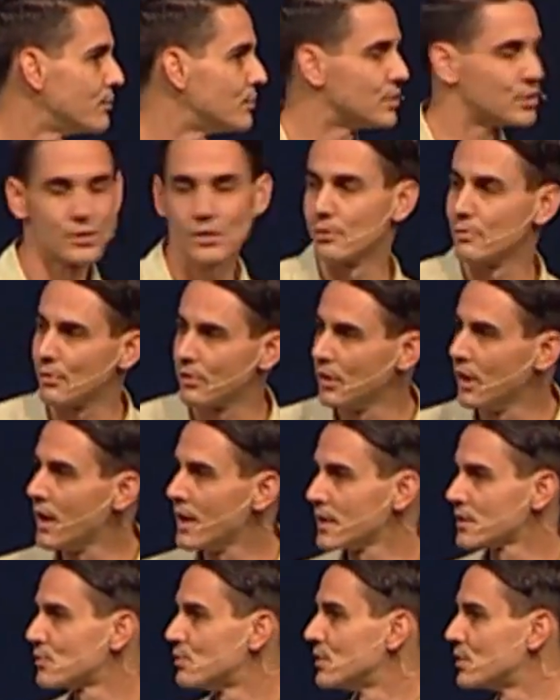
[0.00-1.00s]
we struggle with
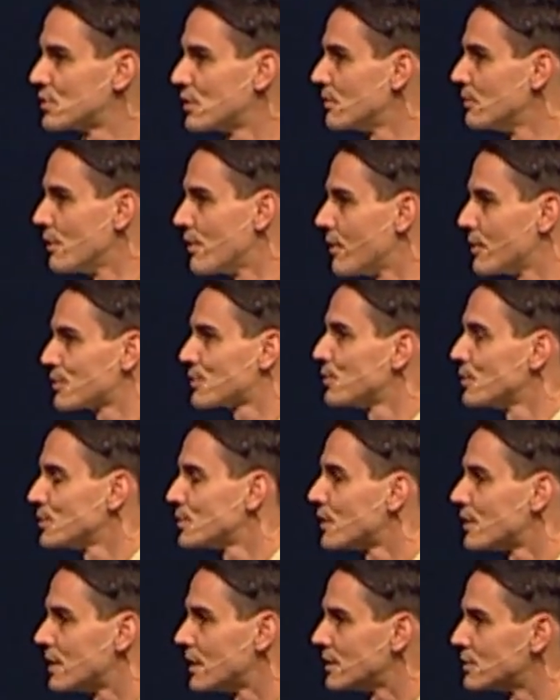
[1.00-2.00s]
lust, we struggle with all sorts
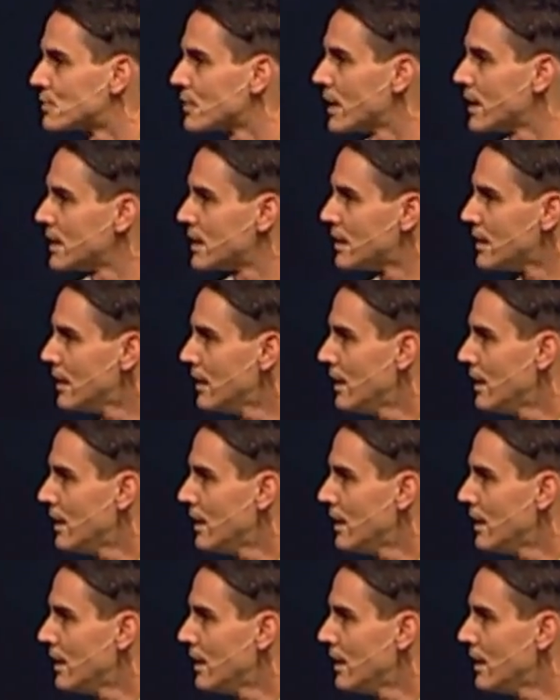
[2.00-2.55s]
of things, right?